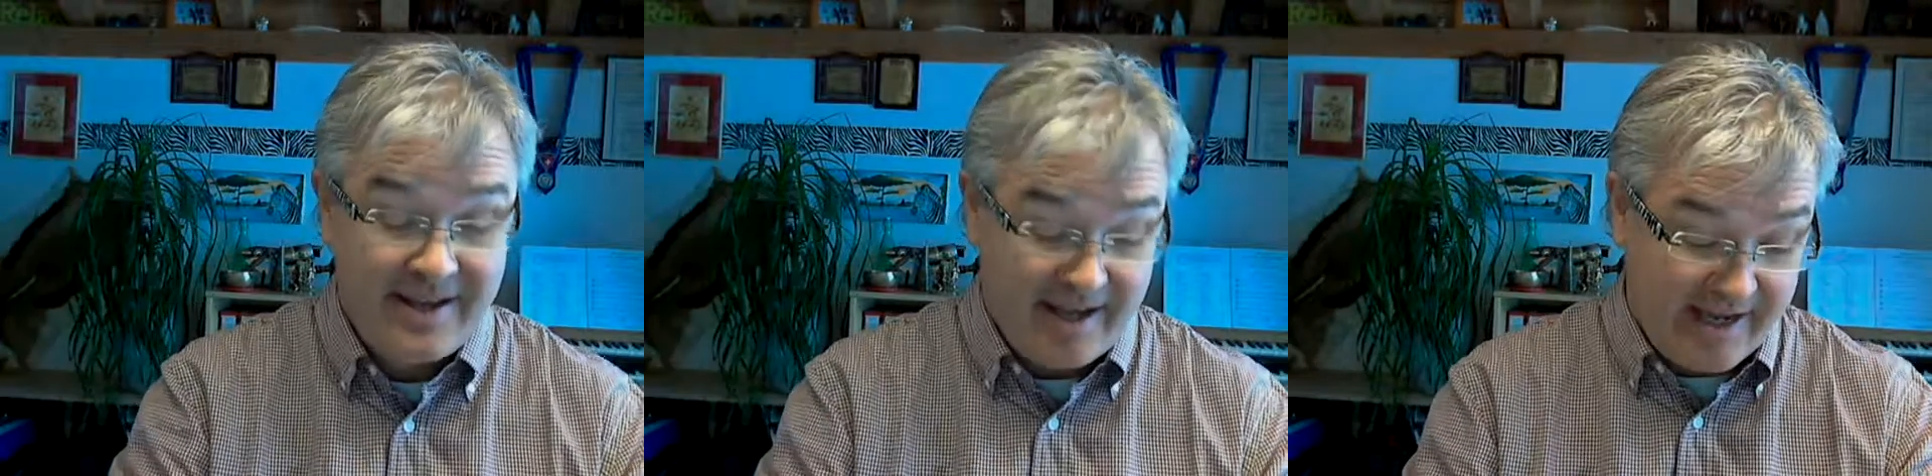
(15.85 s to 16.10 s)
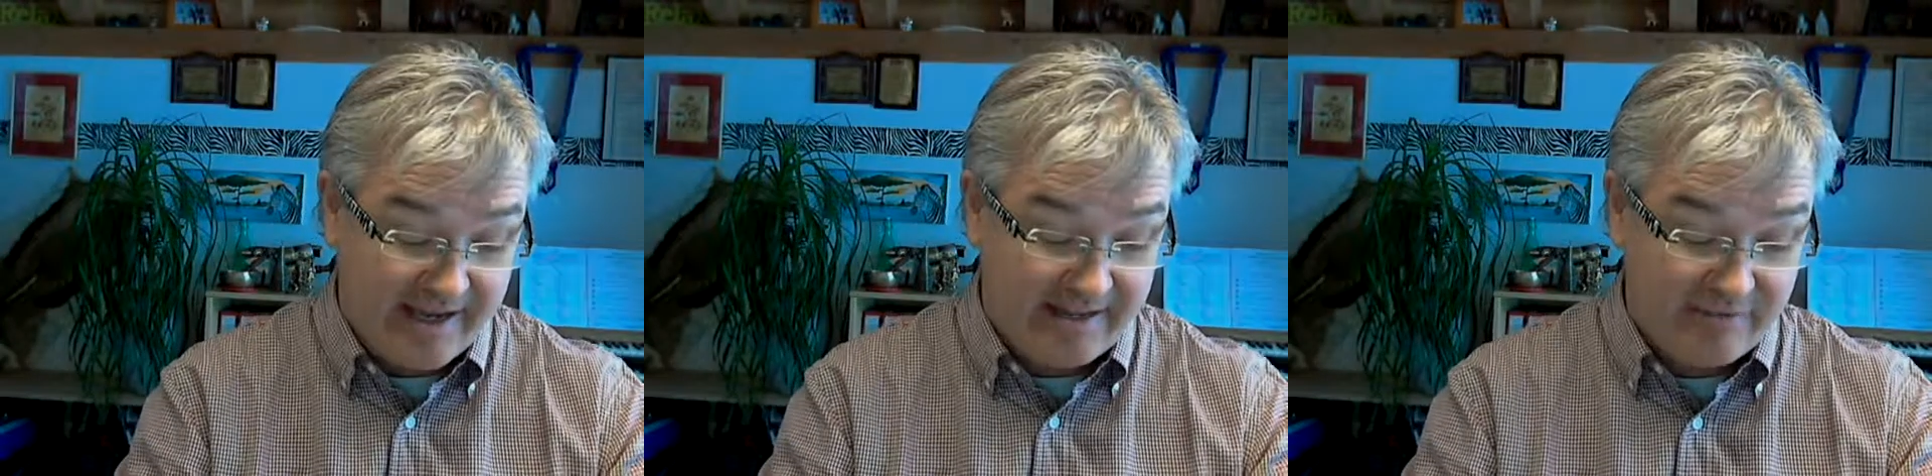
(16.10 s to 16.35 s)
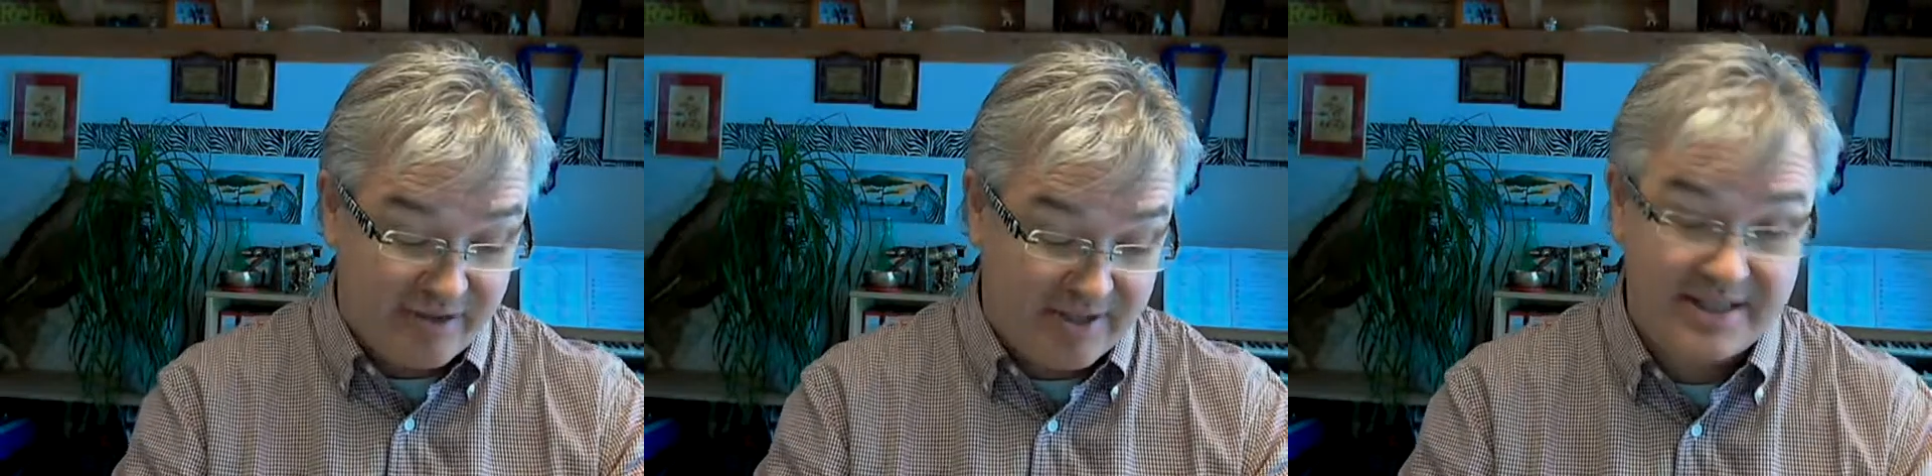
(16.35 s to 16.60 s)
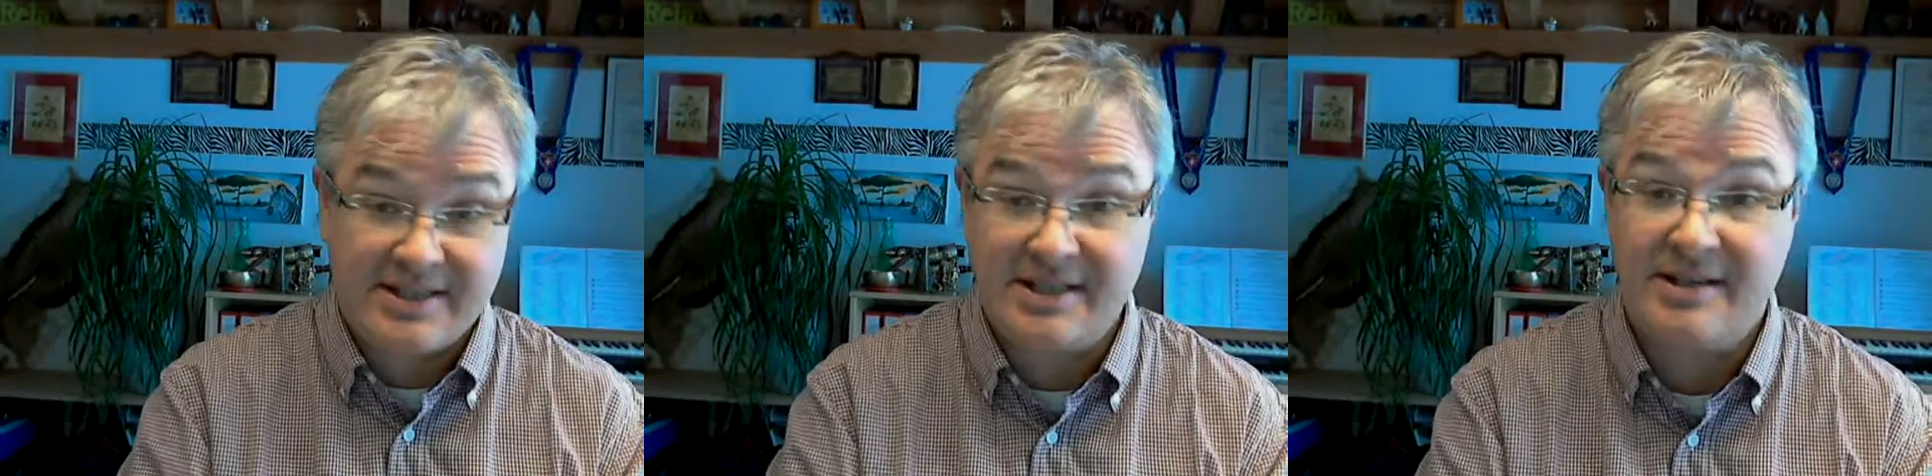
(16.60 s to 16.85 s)
it
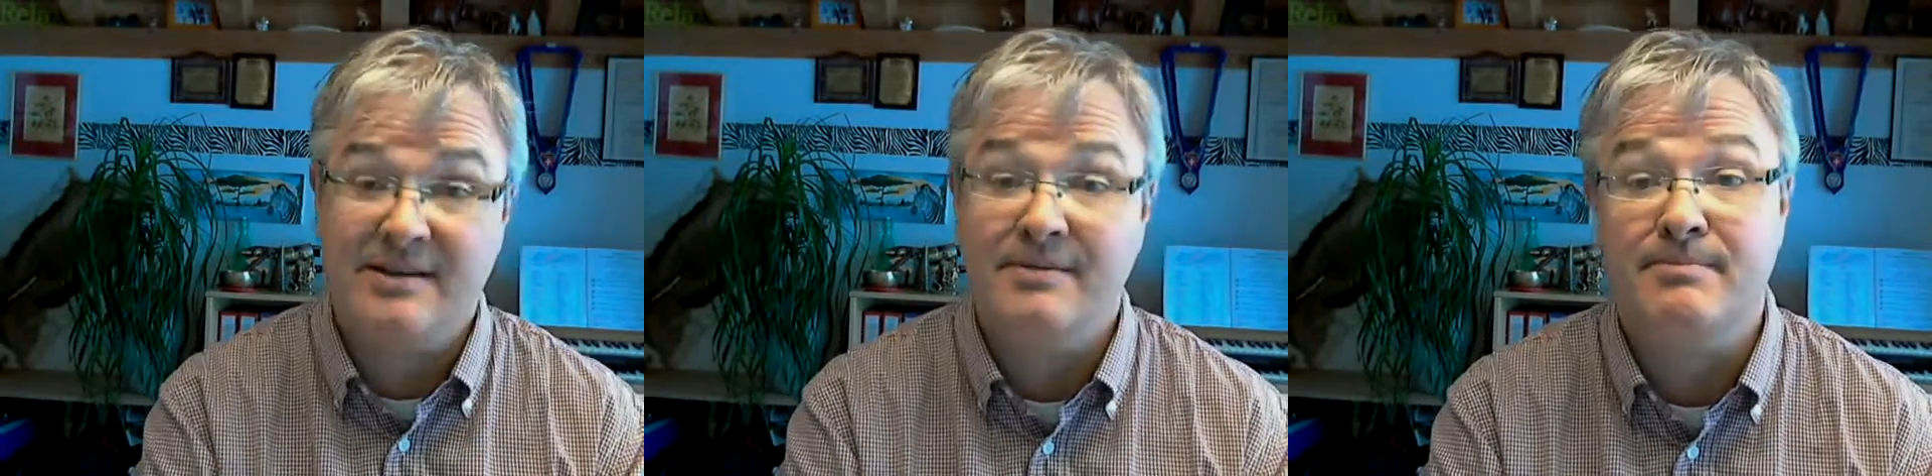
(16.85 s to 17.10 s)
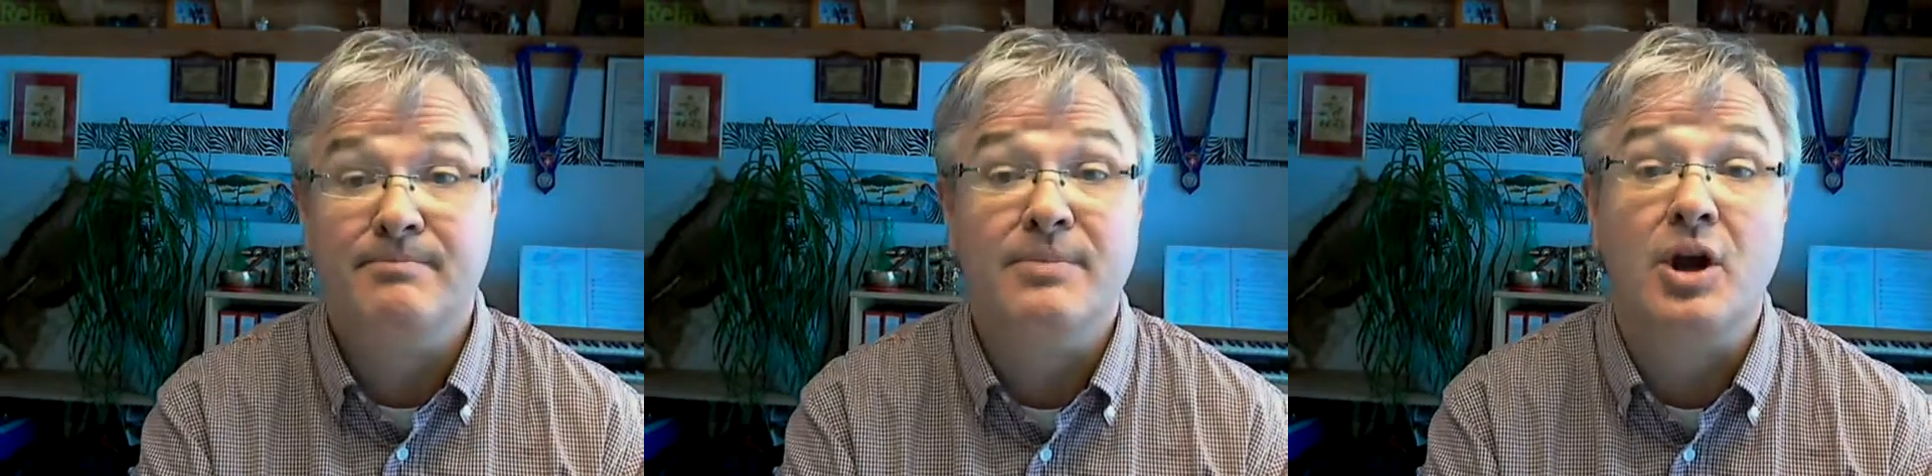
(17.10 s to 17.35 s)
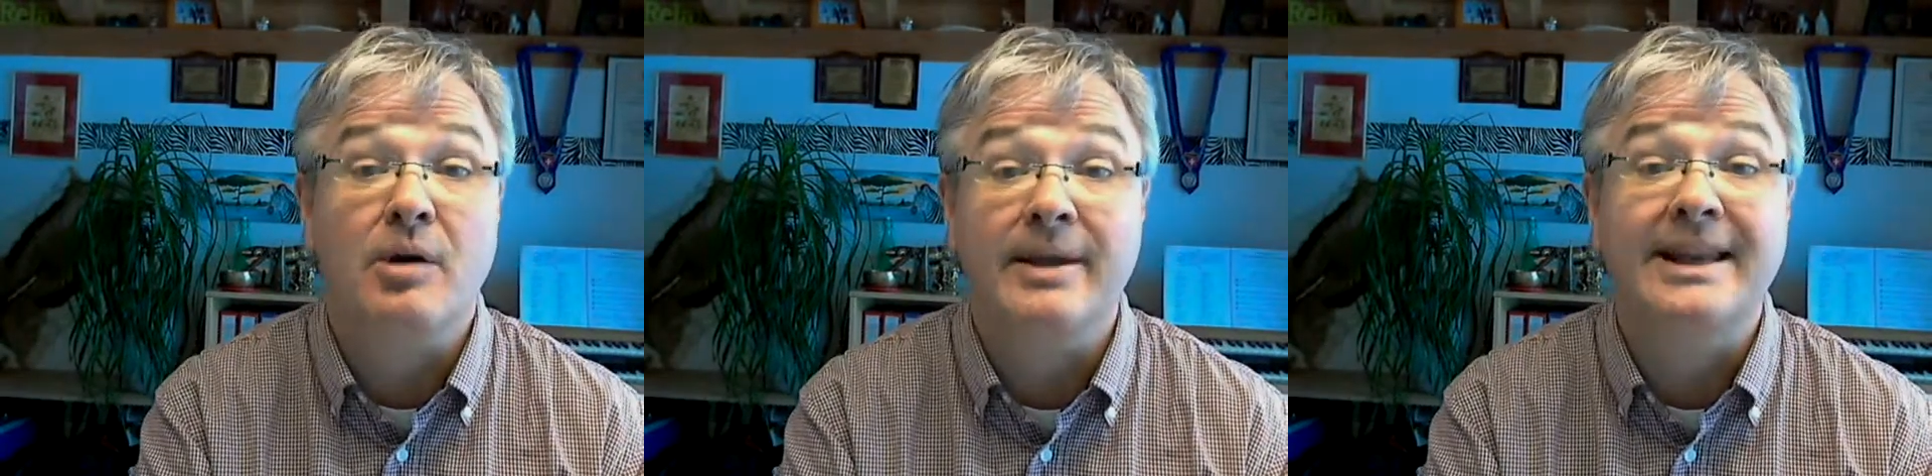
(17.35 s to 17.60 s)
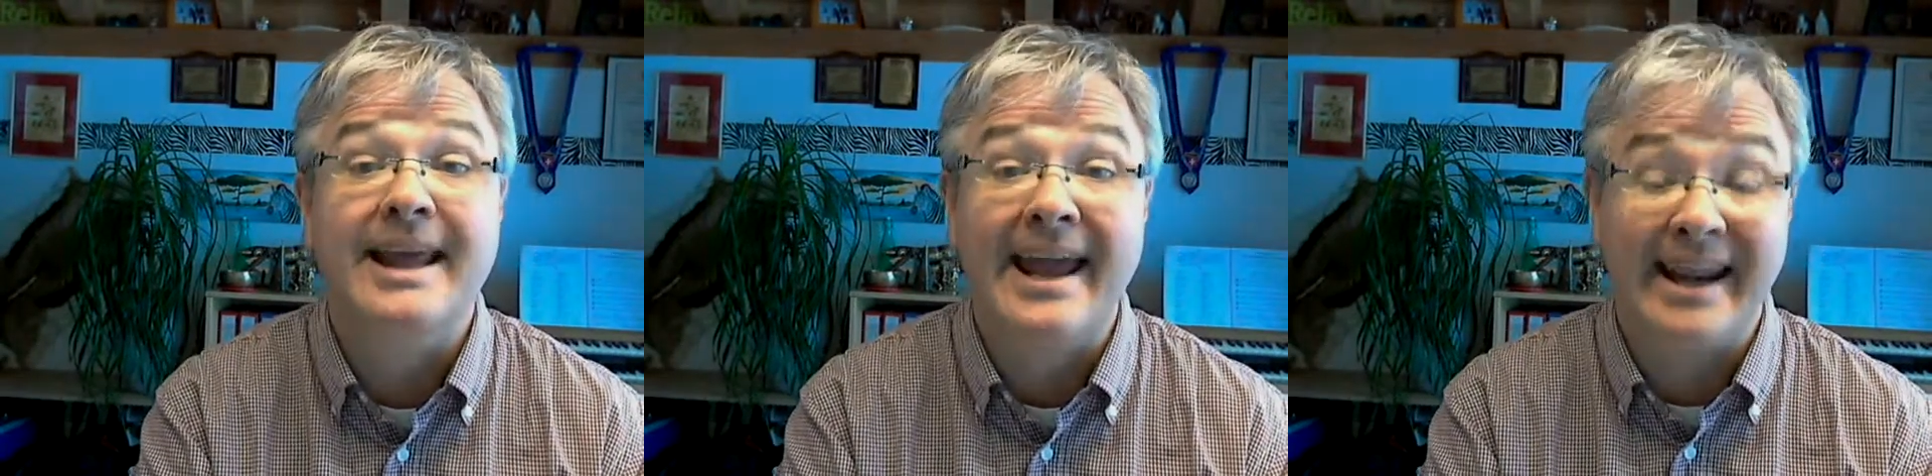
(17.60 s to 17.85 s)
was
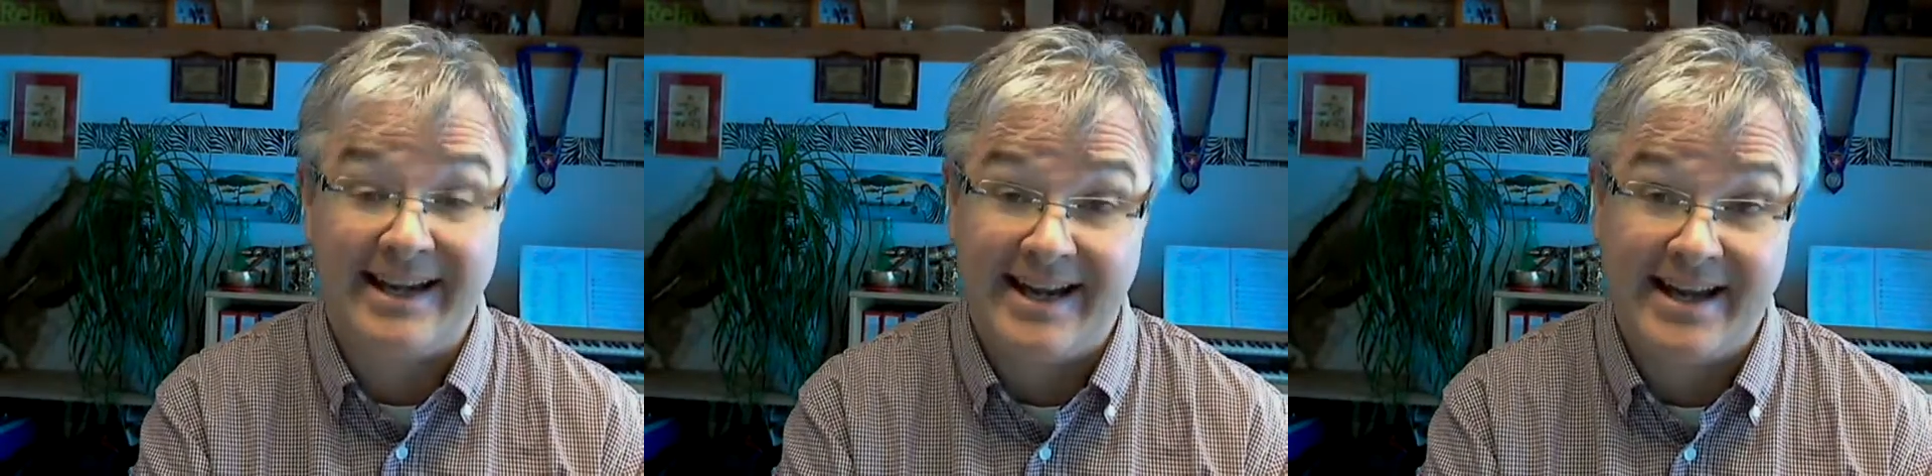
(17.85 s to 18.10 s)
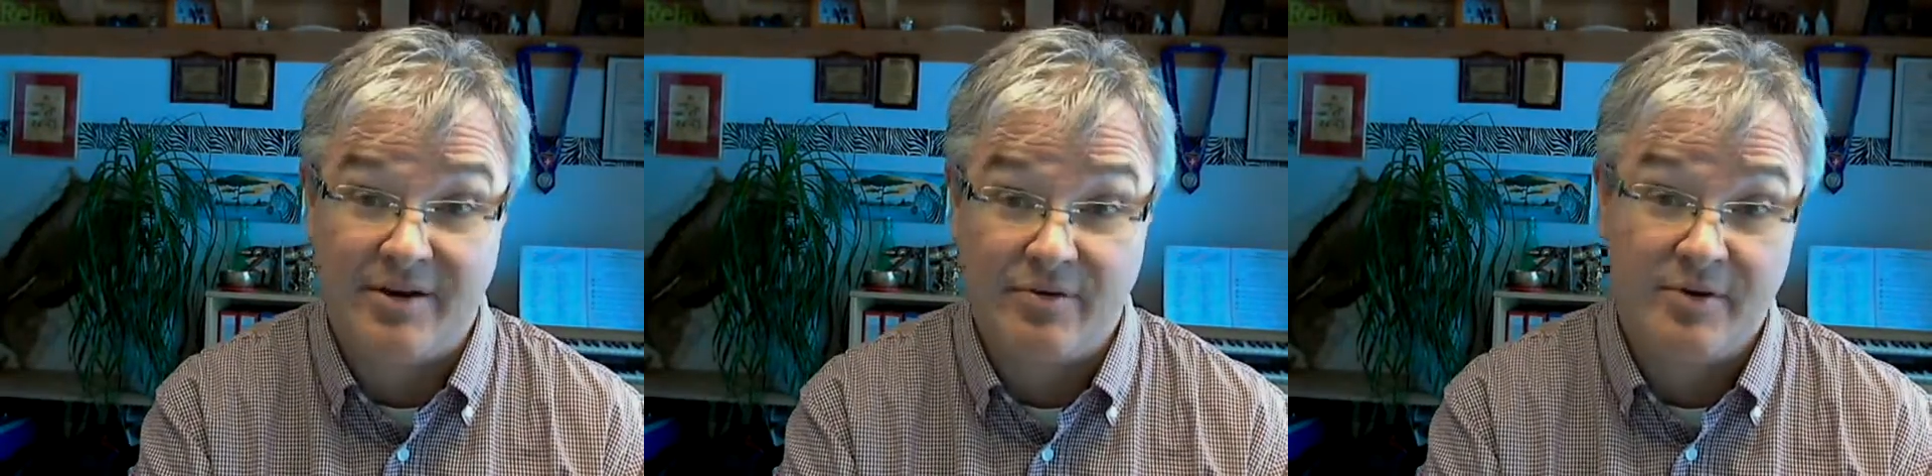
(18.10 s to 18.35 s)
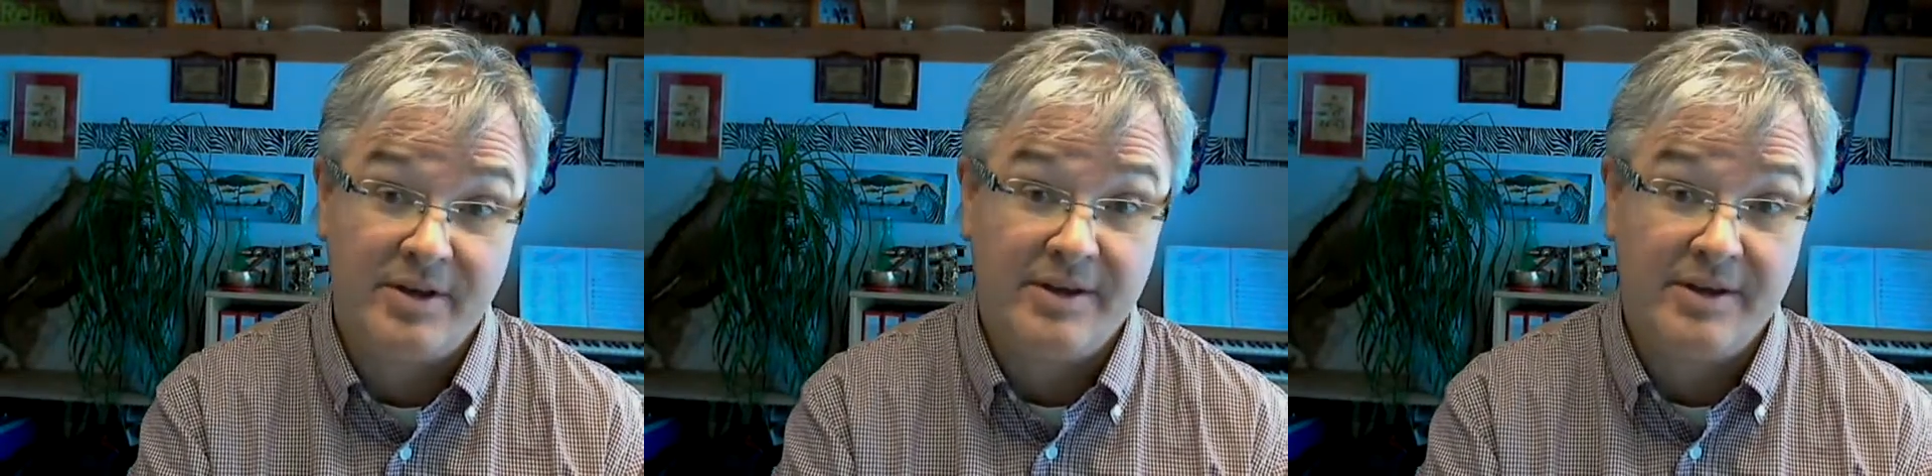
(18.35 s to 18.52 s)
becoming day now.